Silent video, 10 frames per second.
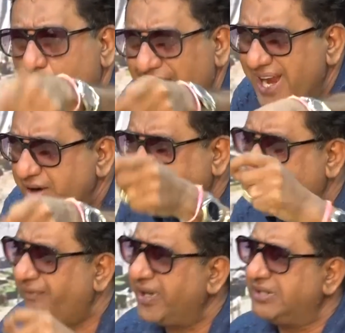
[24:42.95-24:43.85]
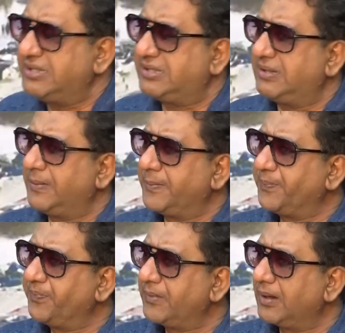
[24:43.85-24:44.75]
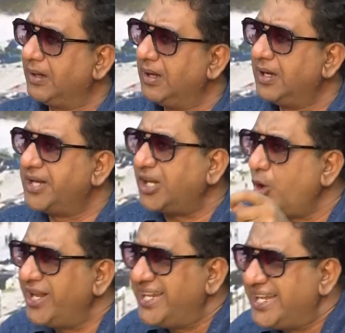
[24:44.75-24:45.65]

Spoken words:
away their severance. Not only